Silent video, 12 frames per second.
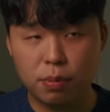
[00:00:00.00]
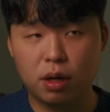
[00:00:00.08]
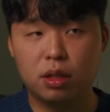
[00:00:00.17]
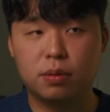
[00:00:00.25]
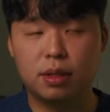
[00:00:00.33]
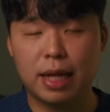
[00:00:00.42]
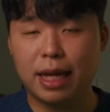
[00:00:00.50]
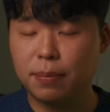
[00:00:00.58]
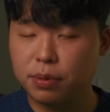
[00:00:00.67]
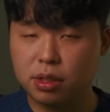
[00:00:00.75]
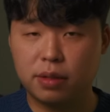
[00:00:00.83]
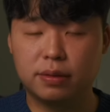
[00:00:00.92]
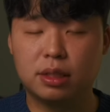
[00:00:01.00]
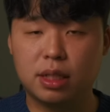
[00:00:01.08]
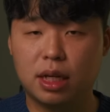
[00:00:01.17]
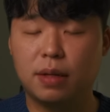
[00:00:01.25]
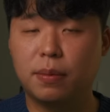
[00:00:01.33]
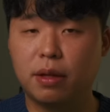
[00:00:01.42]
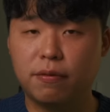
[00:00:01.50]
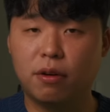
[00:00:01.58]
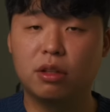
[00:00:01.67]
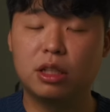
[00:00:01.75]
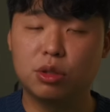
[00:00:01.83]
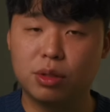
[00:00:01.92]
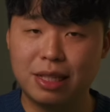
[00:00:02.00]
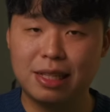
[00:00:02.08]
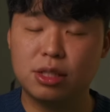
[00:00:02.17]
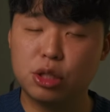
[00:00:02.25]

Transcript: but 90% of the time they fall into these